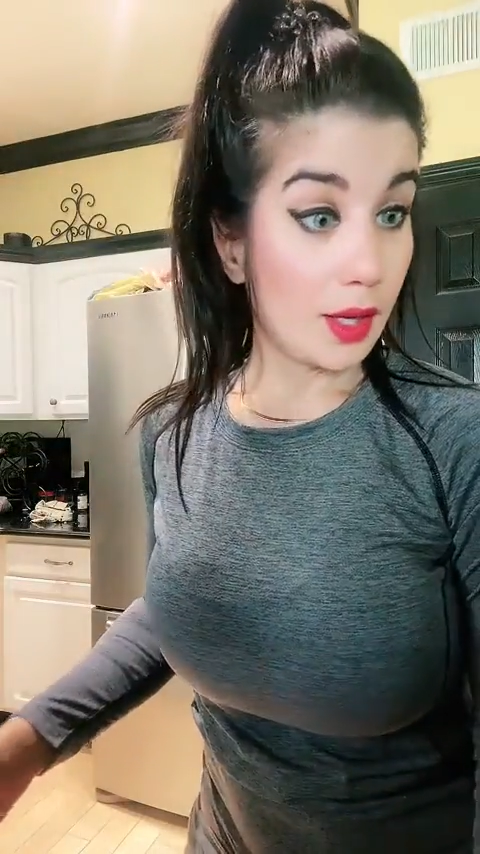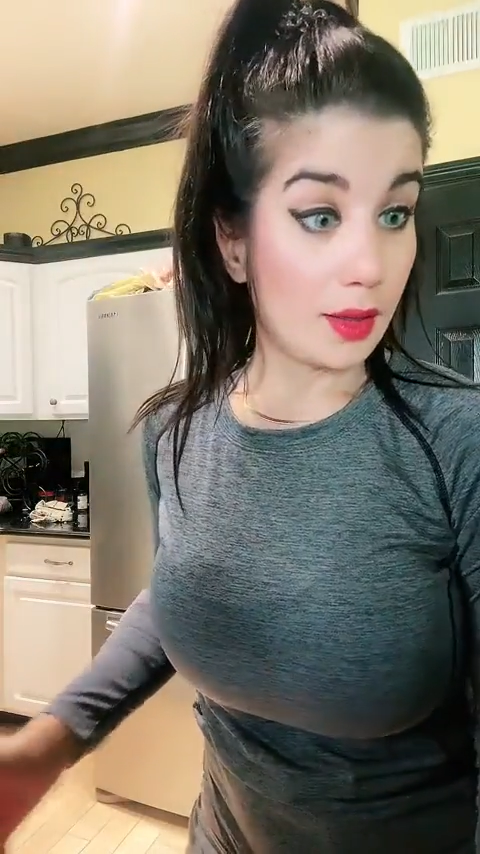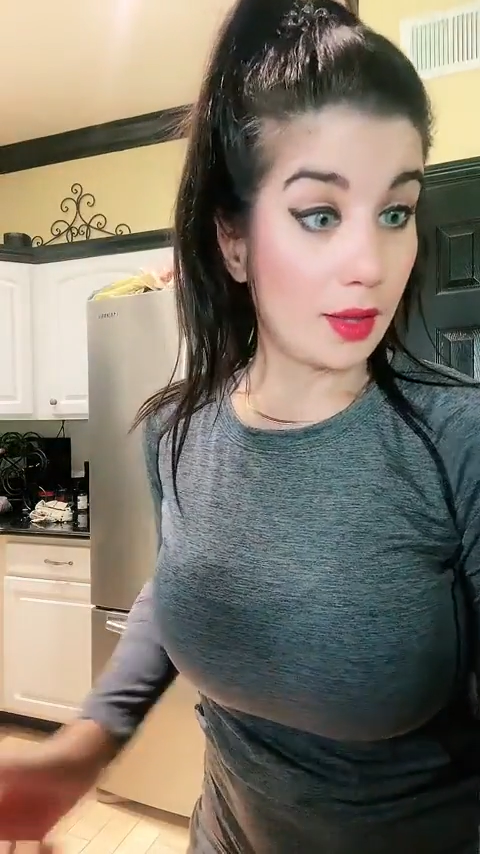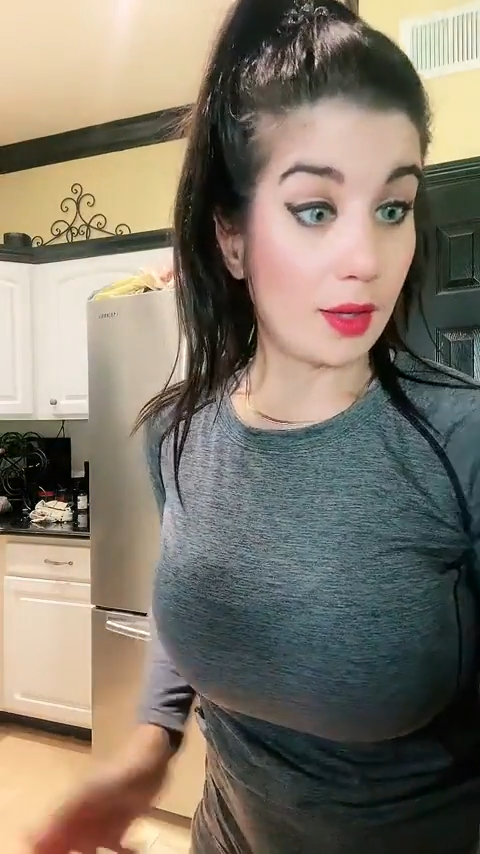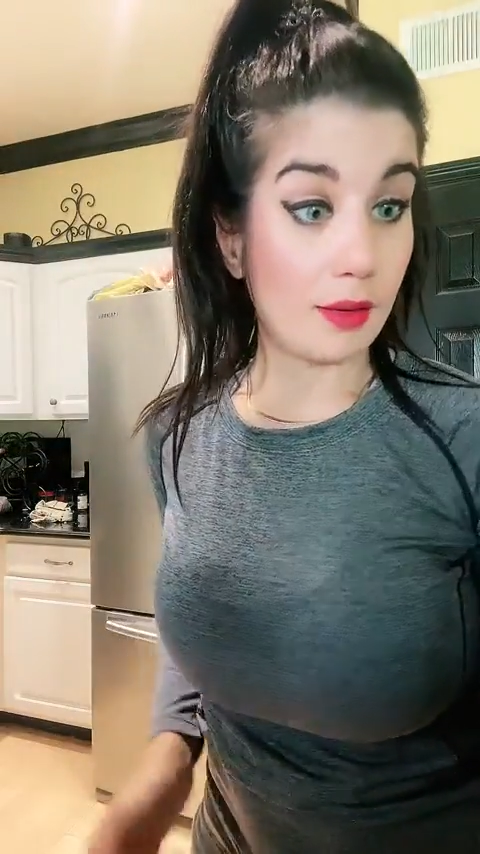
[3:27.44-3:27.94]

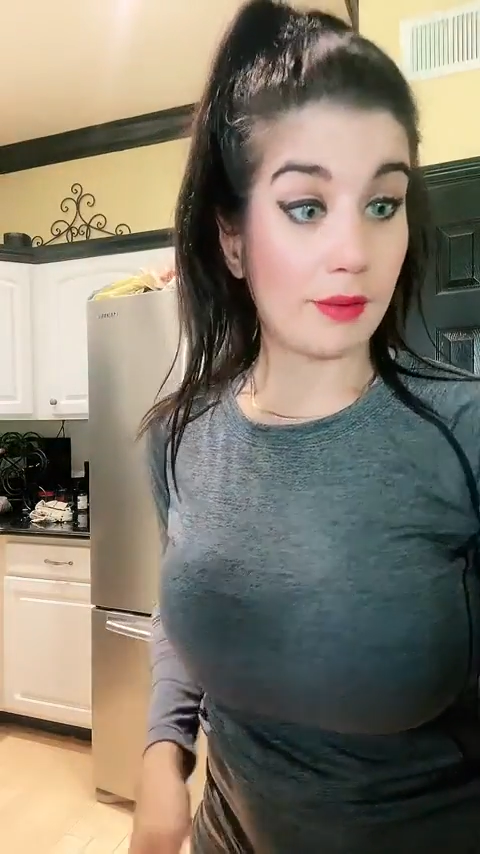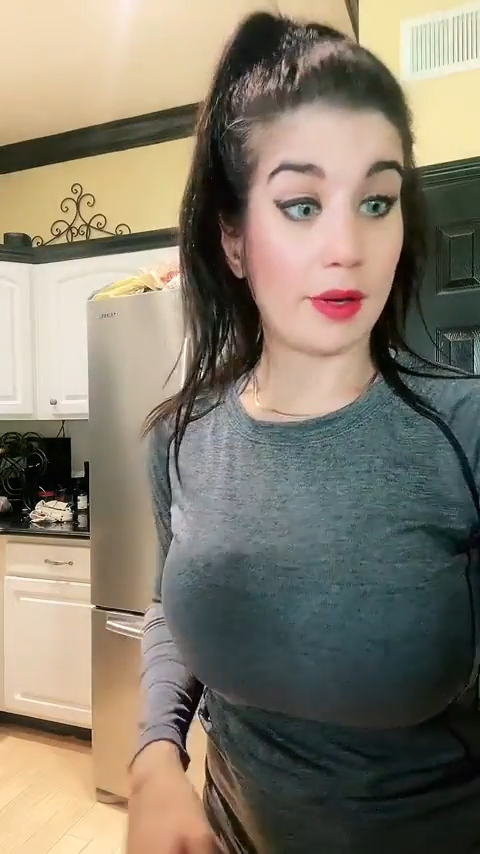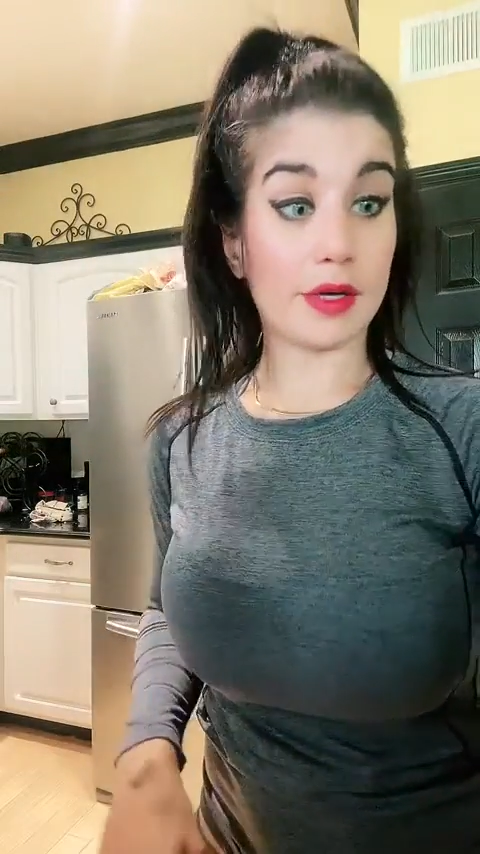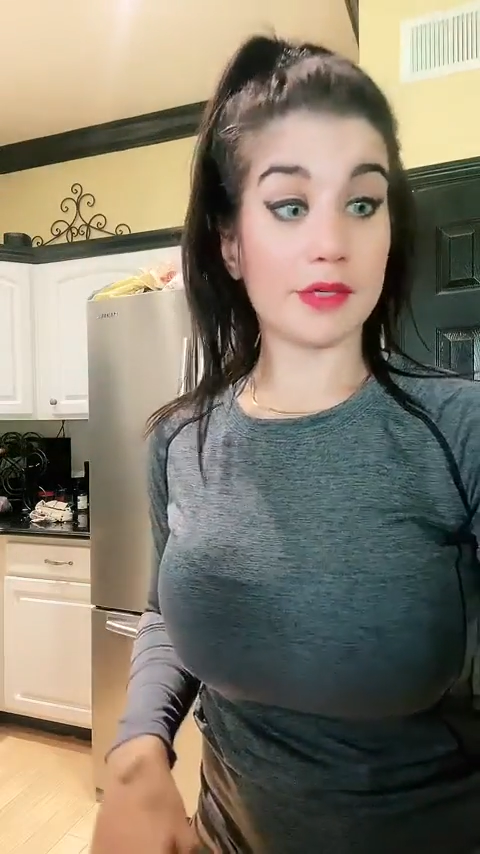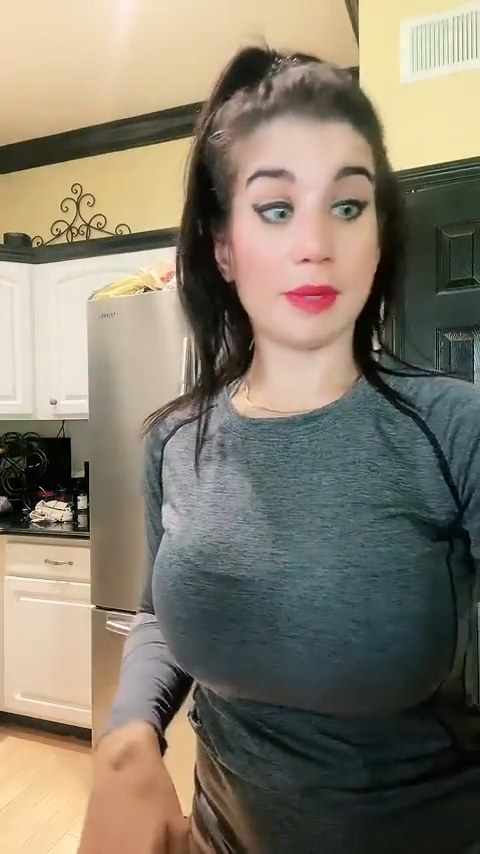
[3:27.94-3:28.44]
then
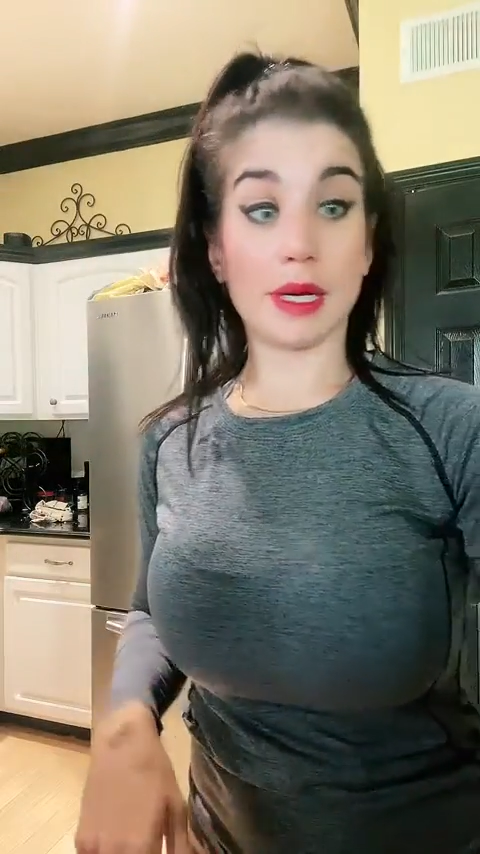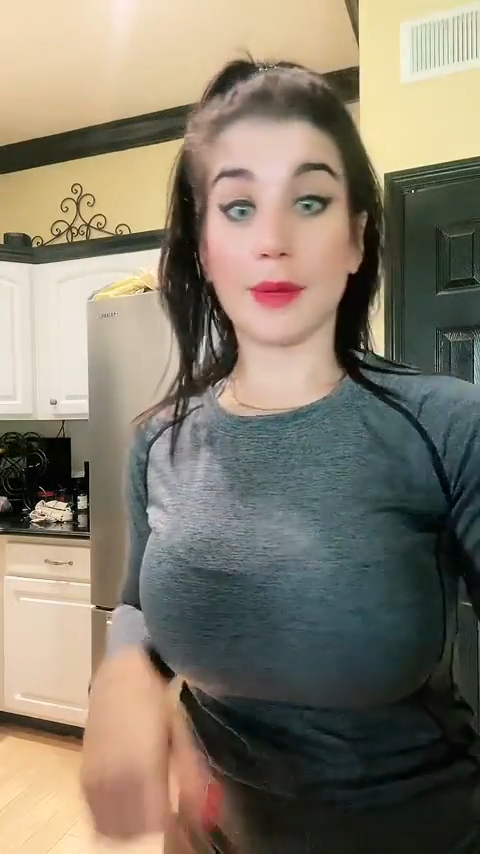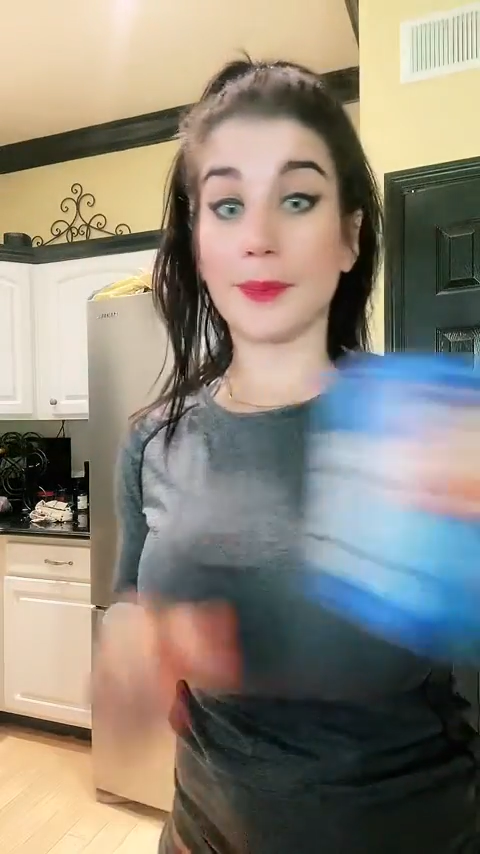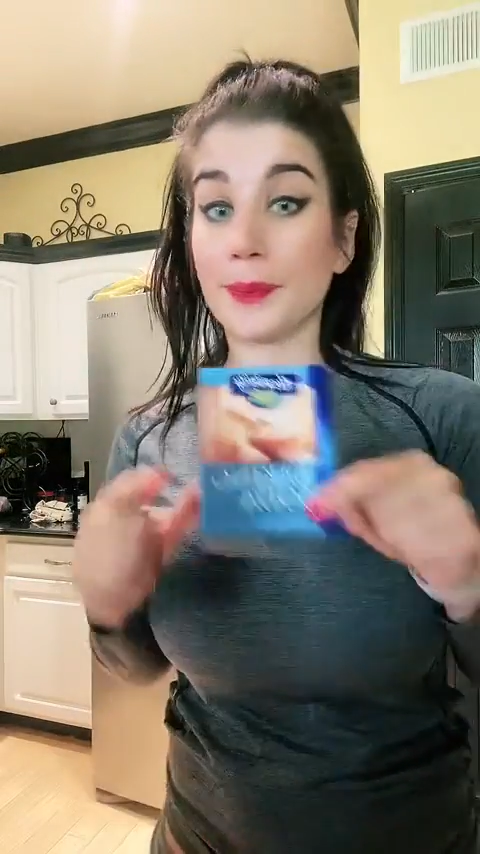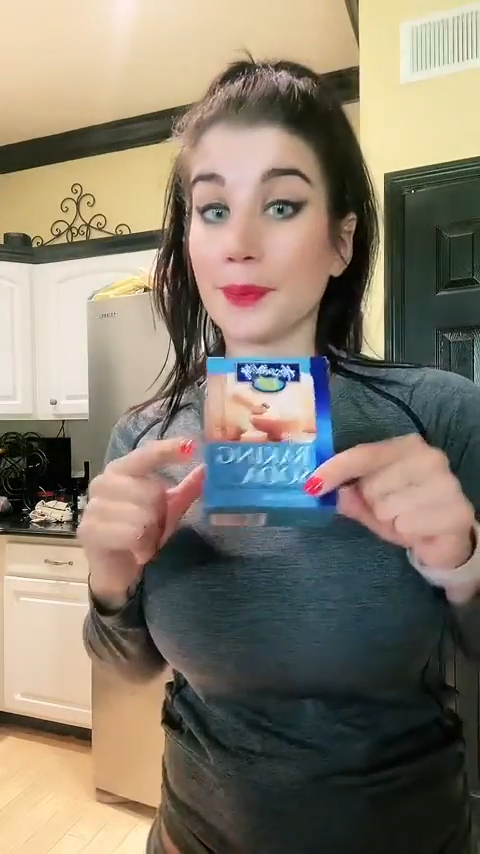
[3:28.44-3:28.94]
here's my